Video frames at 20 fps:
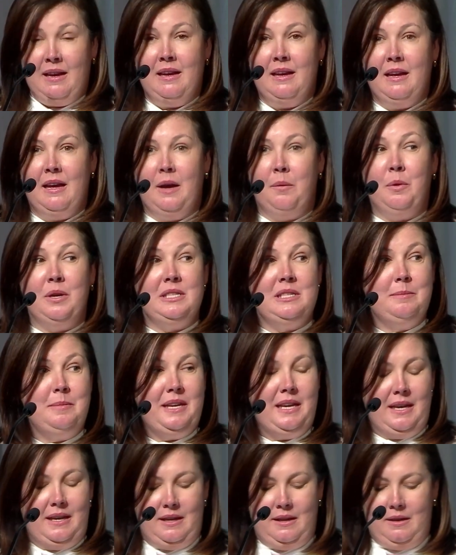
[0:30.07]
I want to
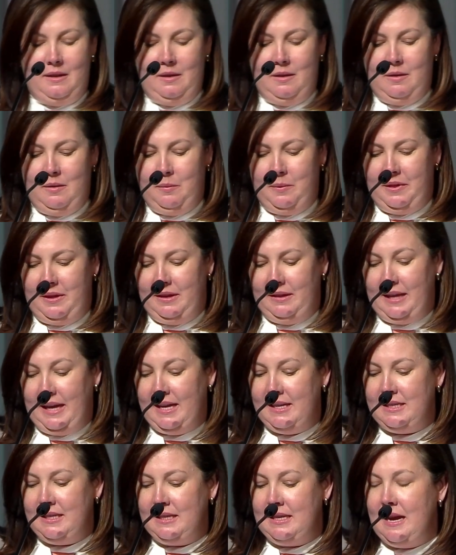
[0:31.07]
begin with a
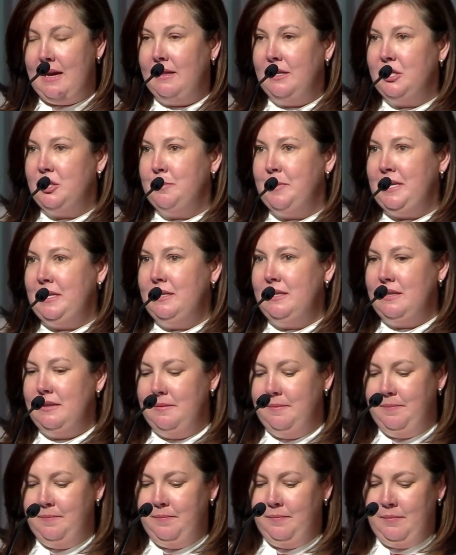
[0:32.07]
land acknowledgement,
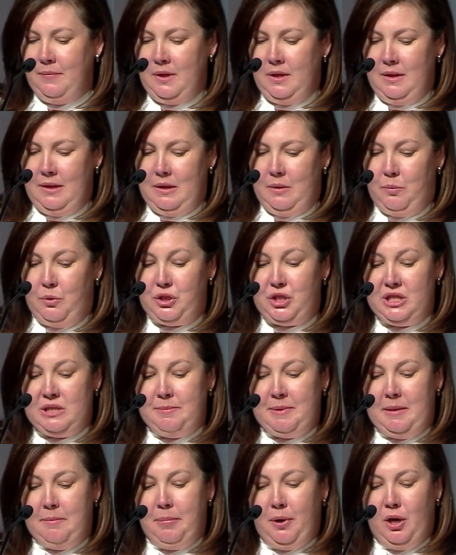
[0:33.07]
which has
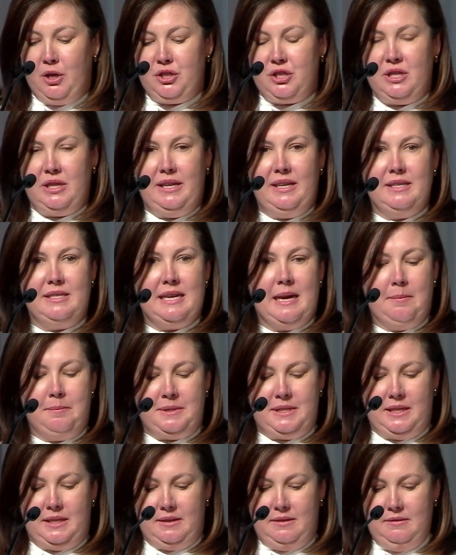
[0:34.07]
been partially
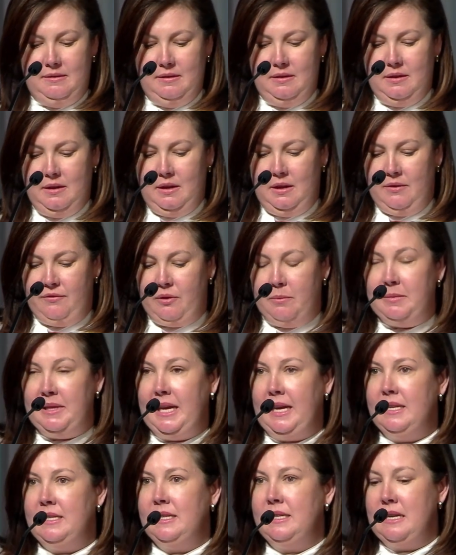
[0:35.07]
adapted from
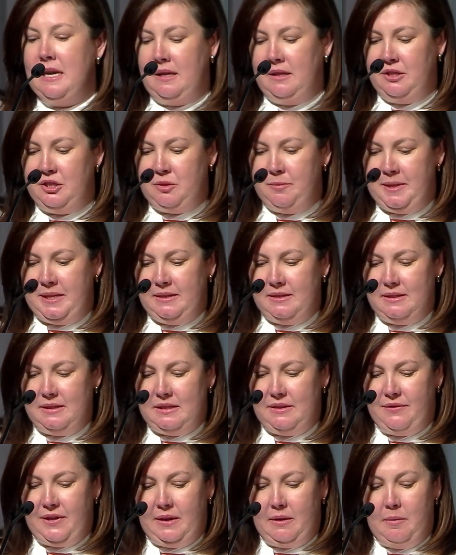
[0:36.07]
land acknowledgements
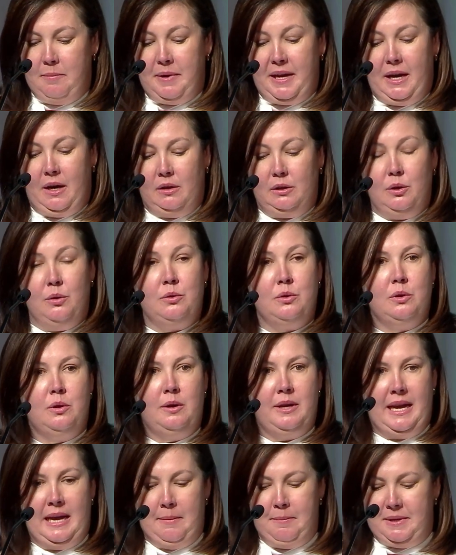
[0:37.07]
developed by our local
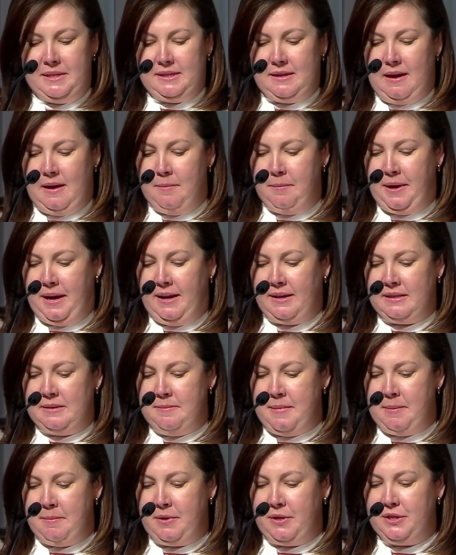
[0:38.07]
Campus Compact
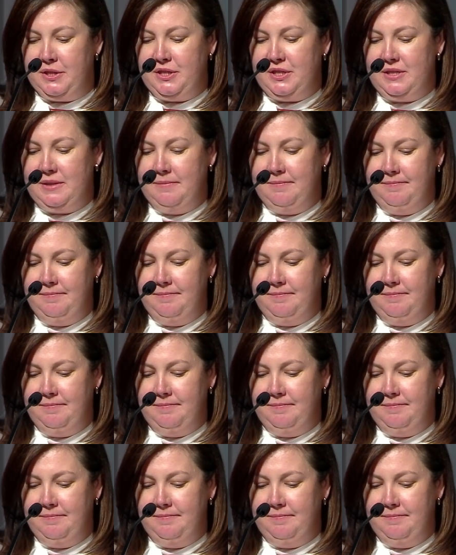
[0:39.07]
members.